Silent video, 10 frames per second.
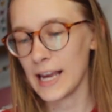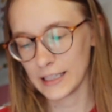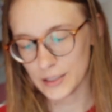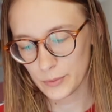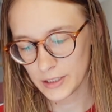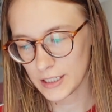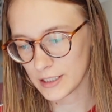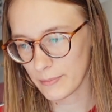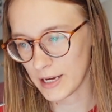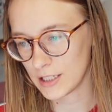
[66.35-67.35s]
I at least want to get
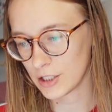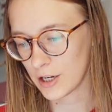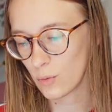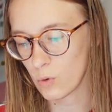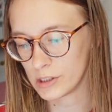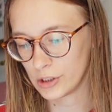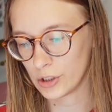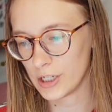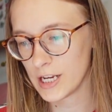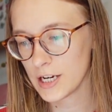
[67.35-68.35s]
to page like
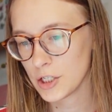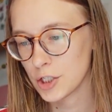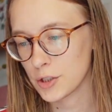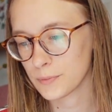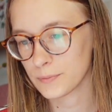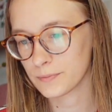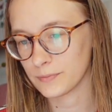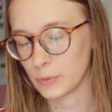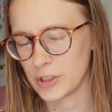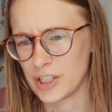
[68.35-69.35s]
130-ish,
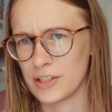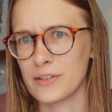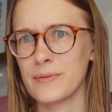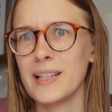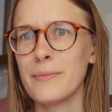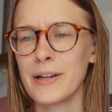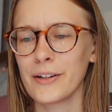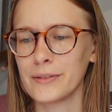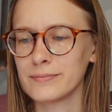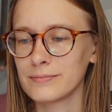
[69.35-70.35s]
which is in the
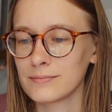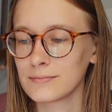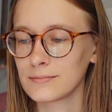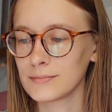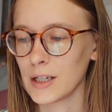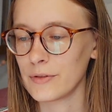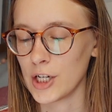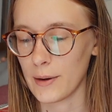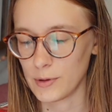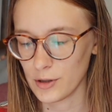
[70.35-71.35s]
middle of a
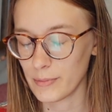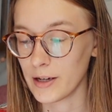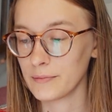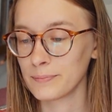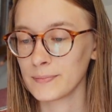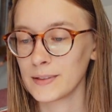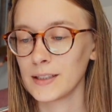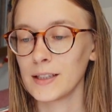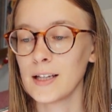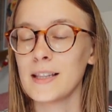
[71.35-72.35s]
chapter, but
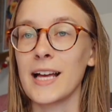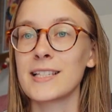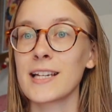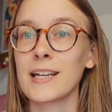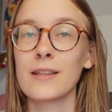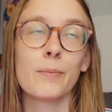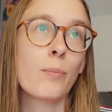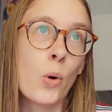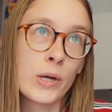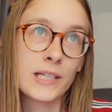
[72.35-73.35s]
that's like the
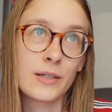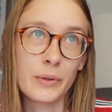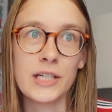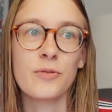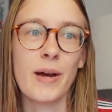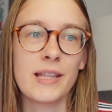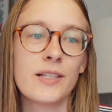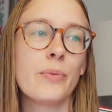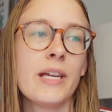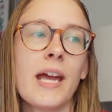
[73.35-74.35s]
point to reach by
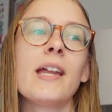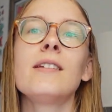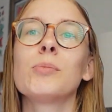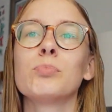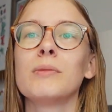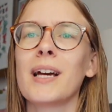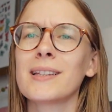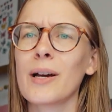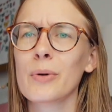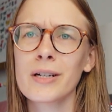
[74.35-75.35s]
this weekend. Not
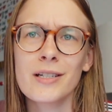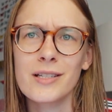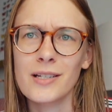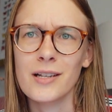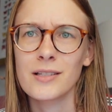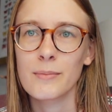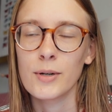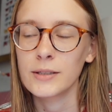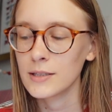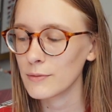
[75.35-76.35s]
that we're going to discuss the
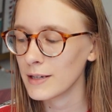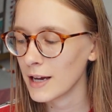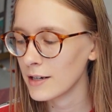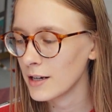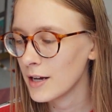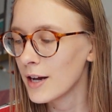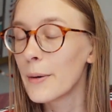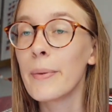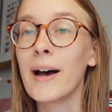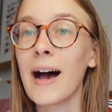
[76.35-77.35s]
book this weekend,
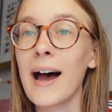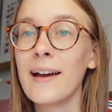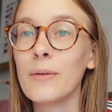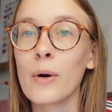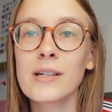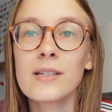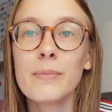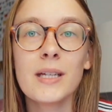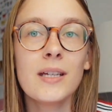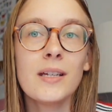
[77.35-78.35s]
but I want to
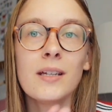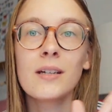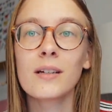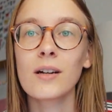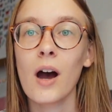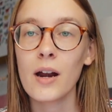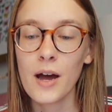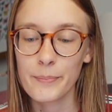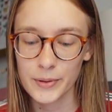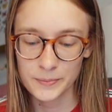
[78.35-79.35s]
be caught up.